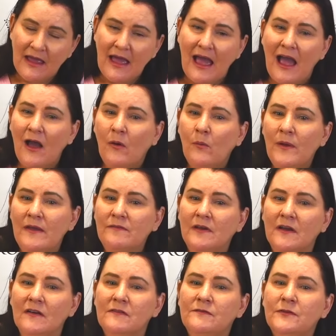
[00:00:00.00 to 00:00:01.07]

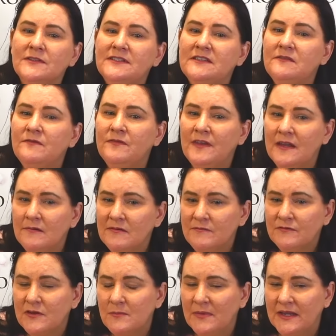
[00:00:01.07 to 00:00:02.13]
However, for severe
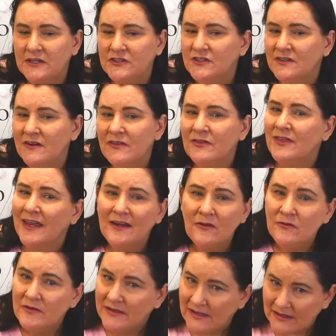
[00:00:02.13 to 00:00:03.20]
inflammation, they
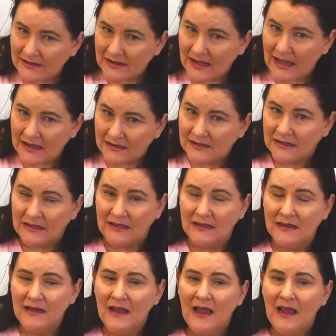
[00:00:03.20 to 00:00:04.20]
don't get acne,